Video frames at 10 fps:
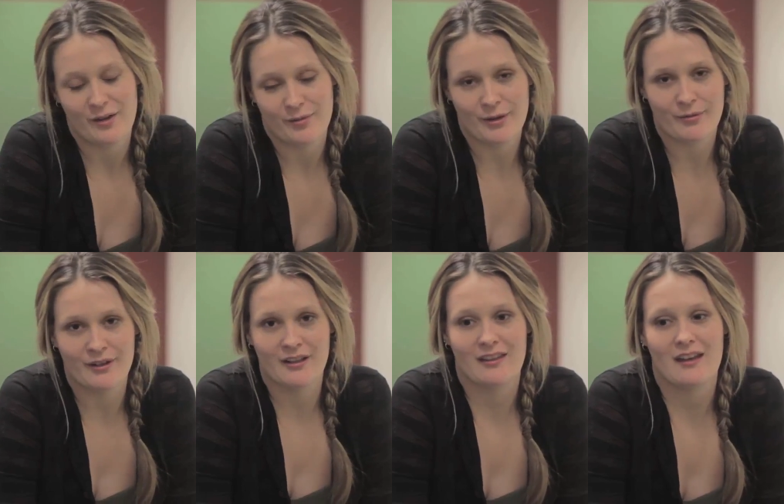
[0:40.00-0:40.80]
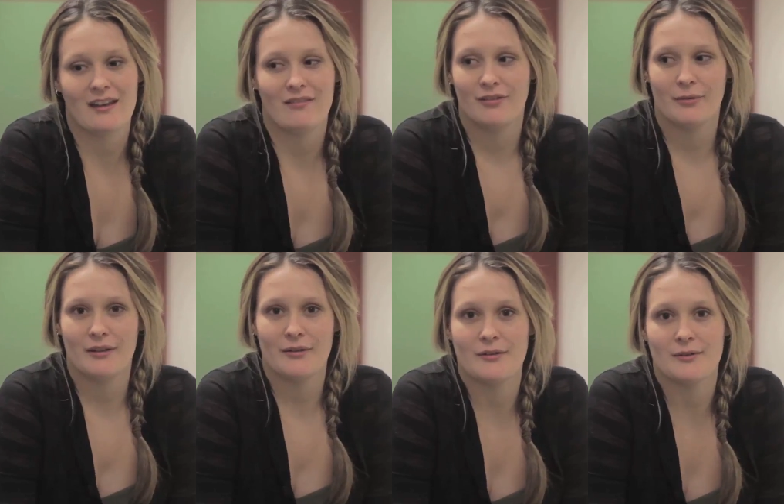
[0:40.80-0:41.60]
We want to thank
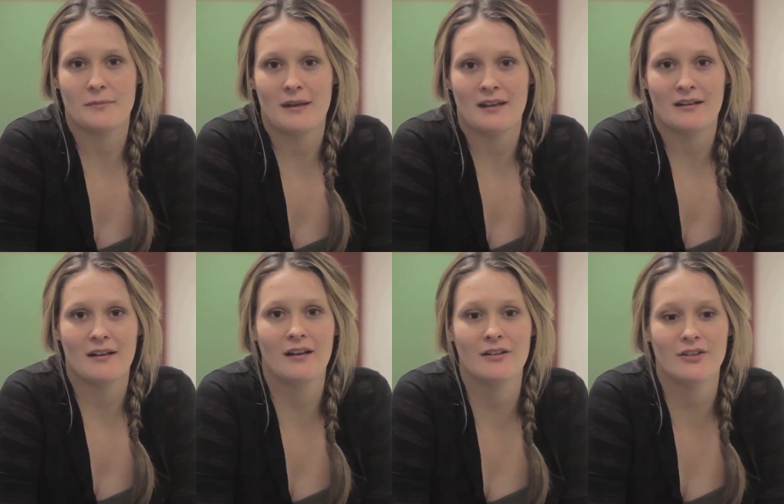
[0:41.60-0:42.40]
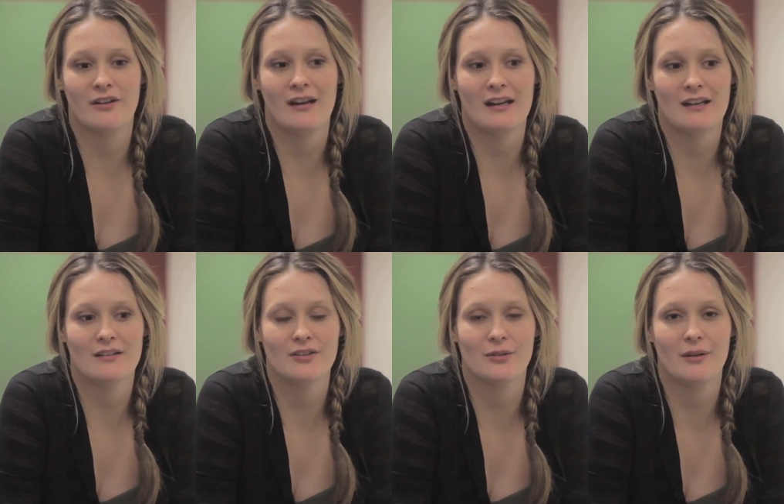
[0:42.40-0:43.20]
everyone who's been
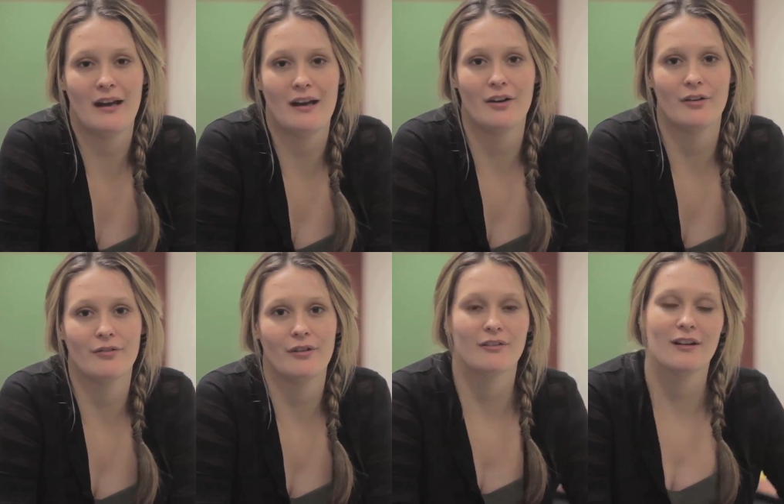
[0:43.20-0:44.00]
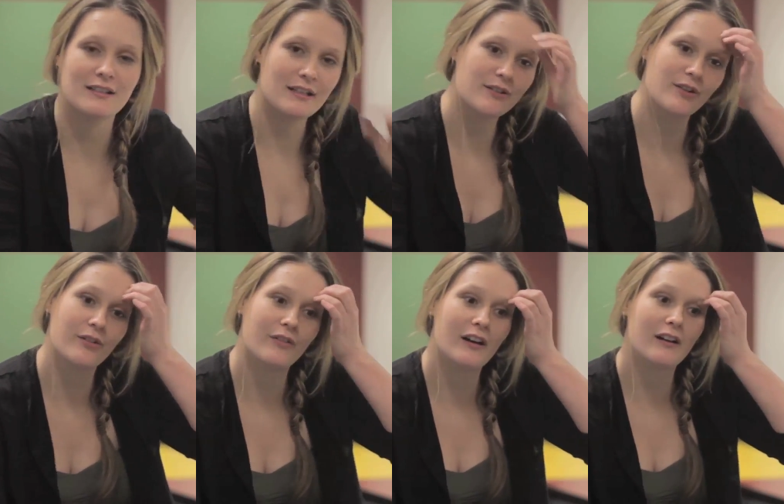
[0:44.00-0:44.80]
donating to our fundraising so
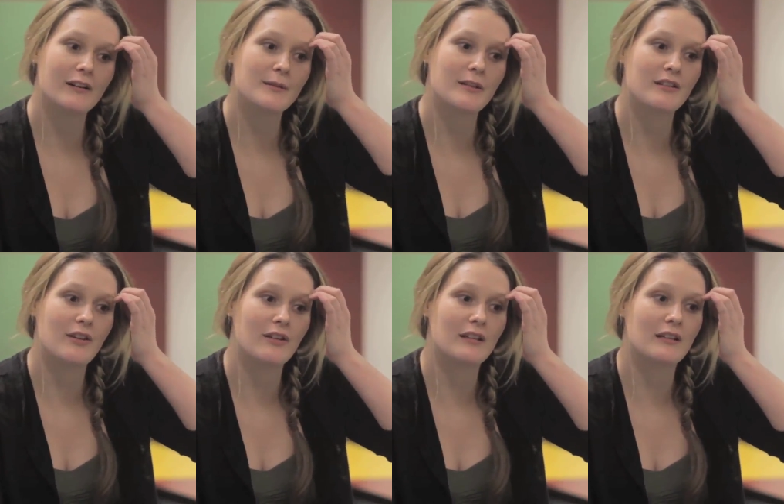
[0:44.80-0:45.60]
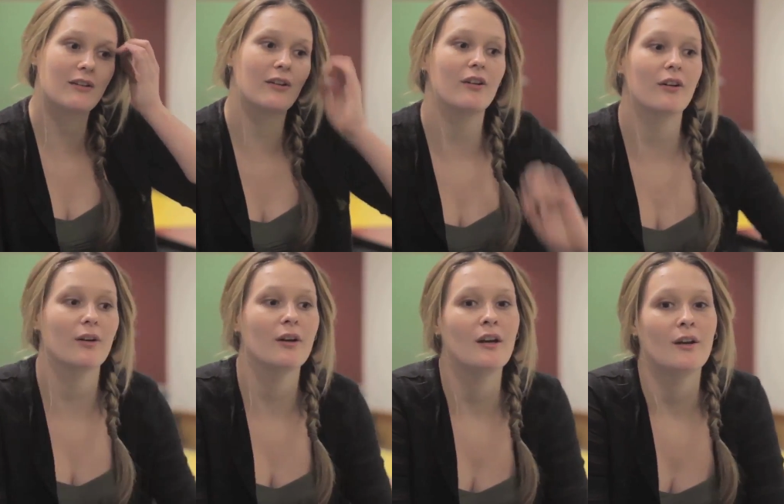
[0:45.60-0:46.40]
far, especially on
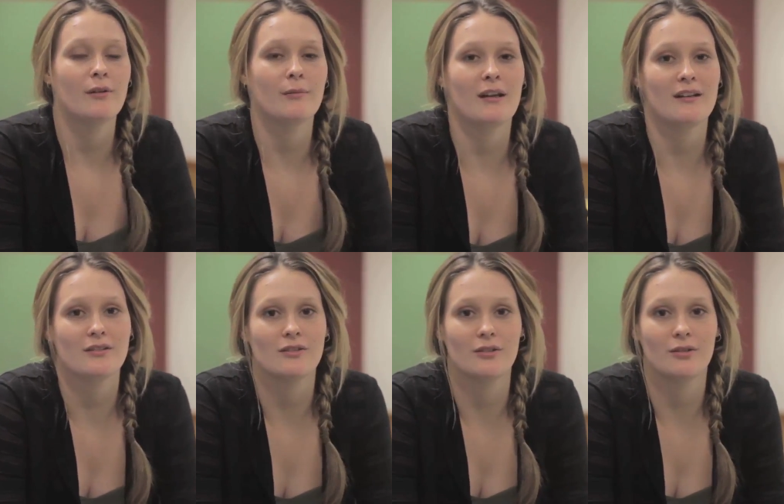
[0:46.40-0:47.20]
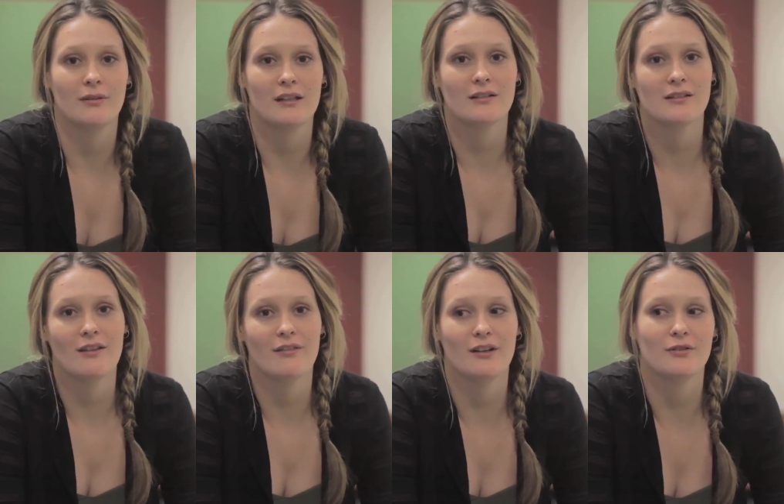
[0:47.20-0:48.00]
Indiegogo. We managed to reach
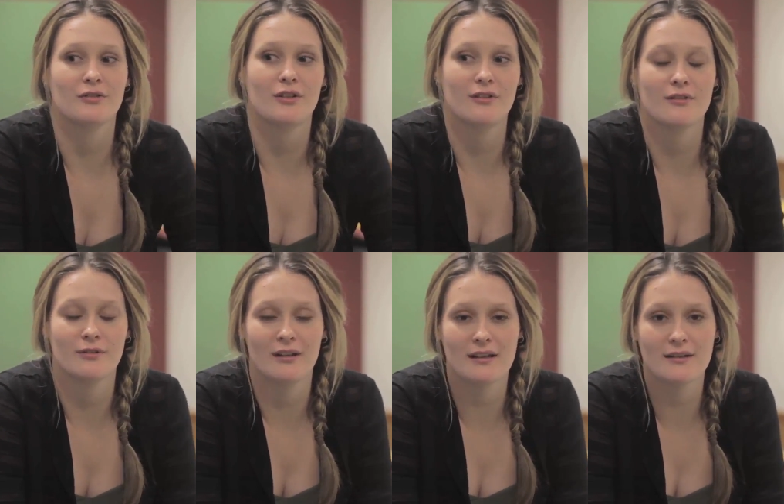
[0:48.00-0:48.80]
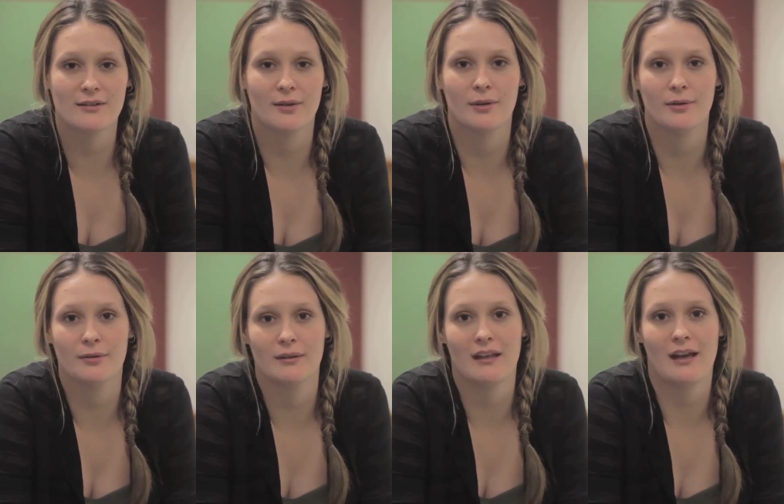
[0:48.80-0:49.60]
$700 already, so we're
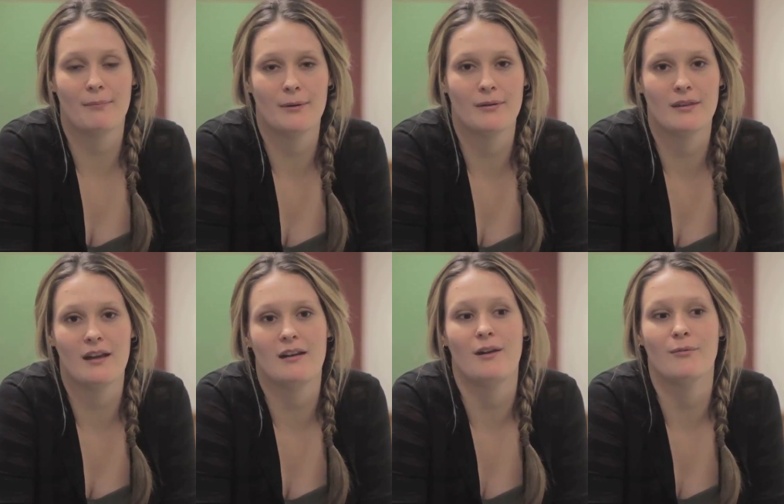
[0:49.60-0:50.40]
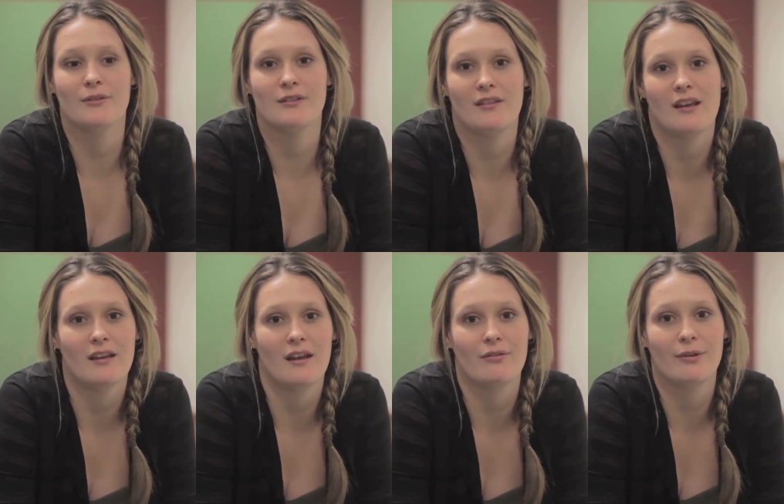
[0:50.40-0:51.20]
all really happy with that and want to
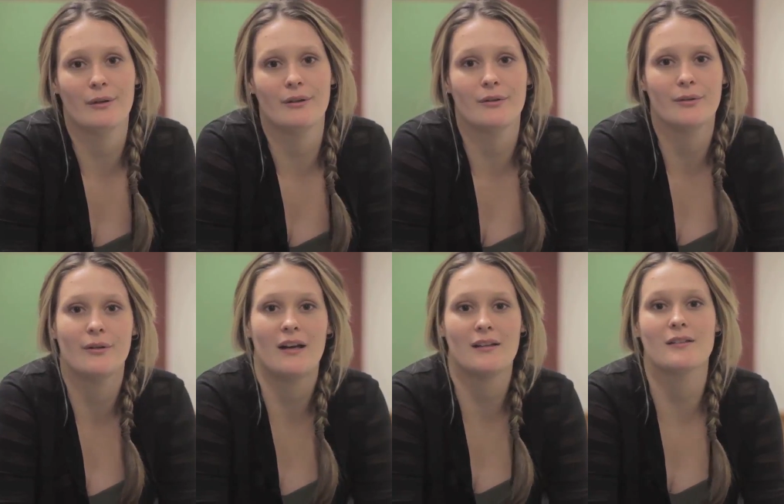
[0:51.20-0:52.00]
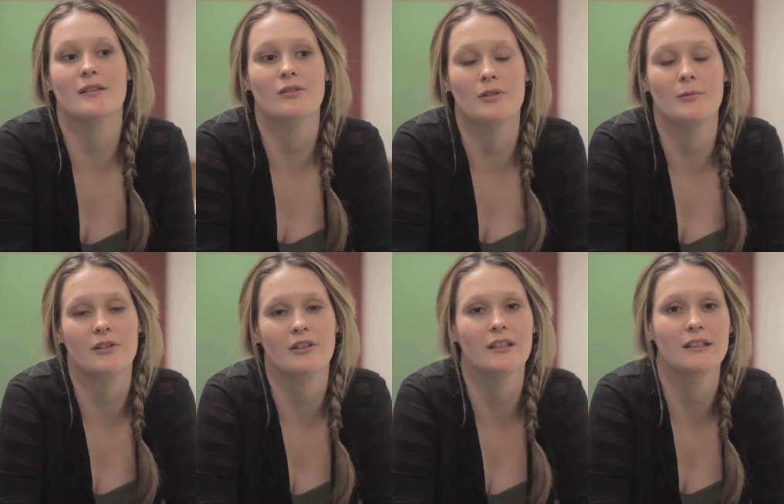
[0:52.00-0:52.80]
thank everyone who has
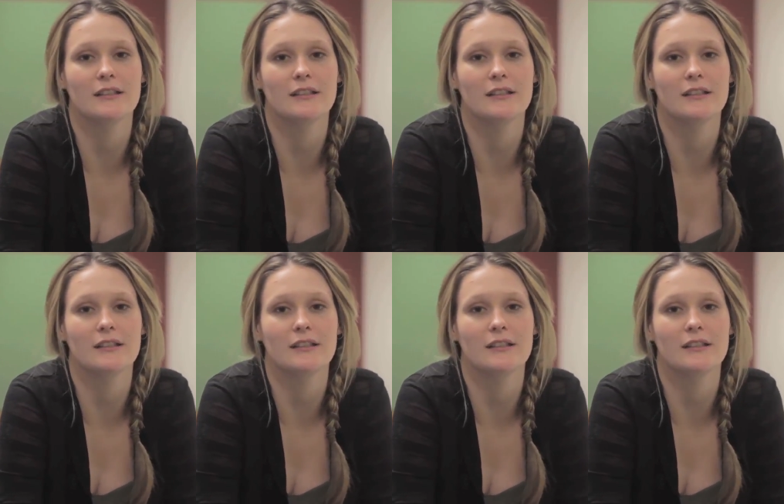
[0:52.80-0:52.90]
contributed